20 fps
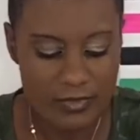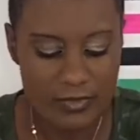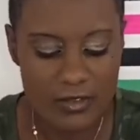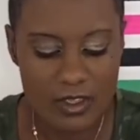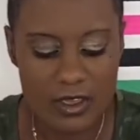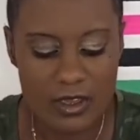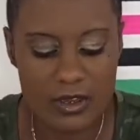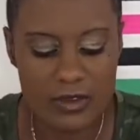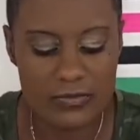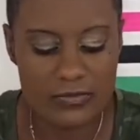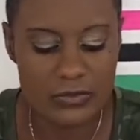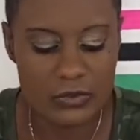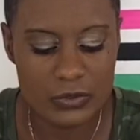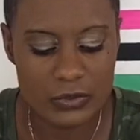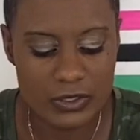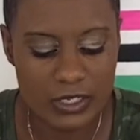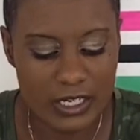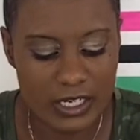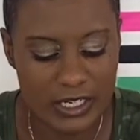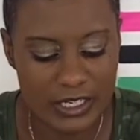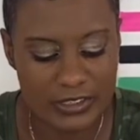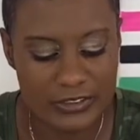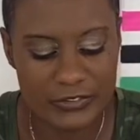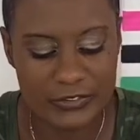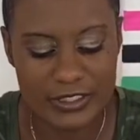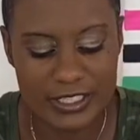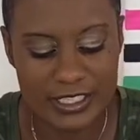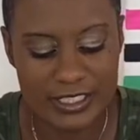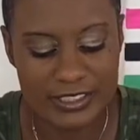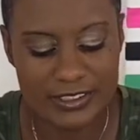of food
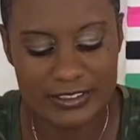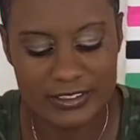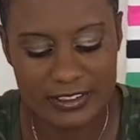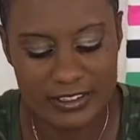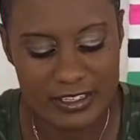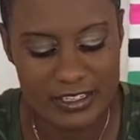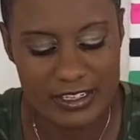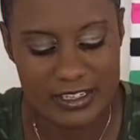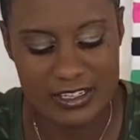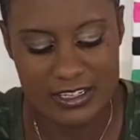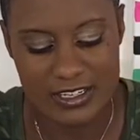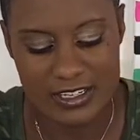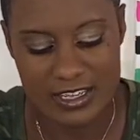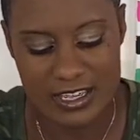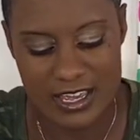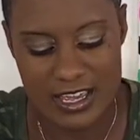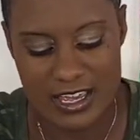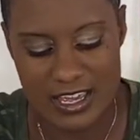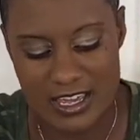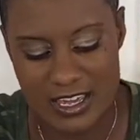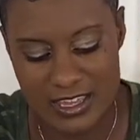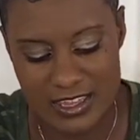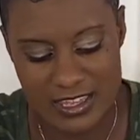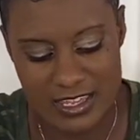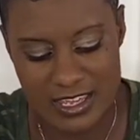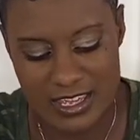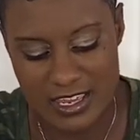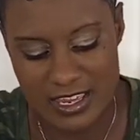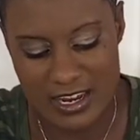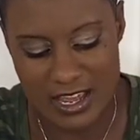coloring, and
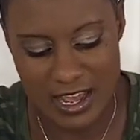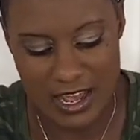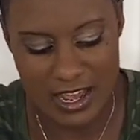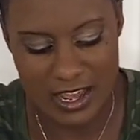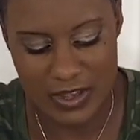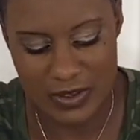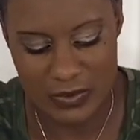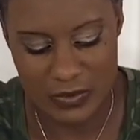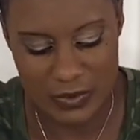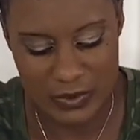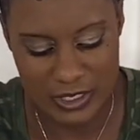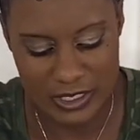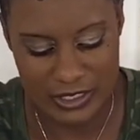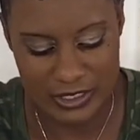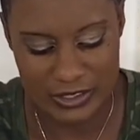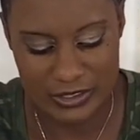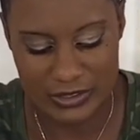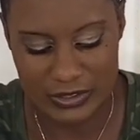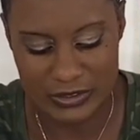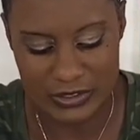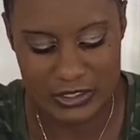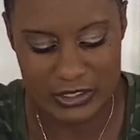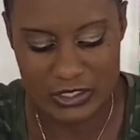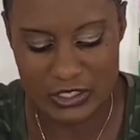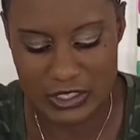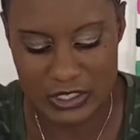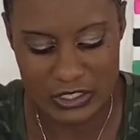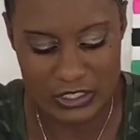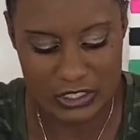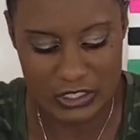then I will stir.